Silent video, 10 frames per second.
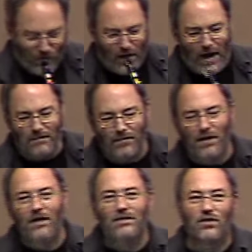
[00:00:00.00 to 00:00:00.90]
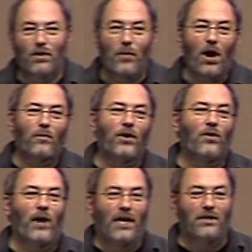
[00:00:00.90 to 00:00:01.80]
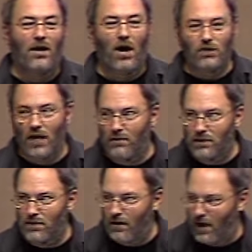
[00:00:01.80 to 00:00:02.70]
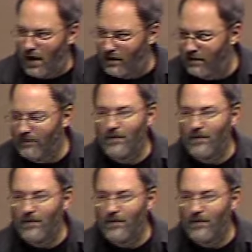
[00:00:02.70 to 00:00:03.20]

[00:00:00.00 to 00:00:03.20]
Right? So the part where you went, oh shit, what's going on?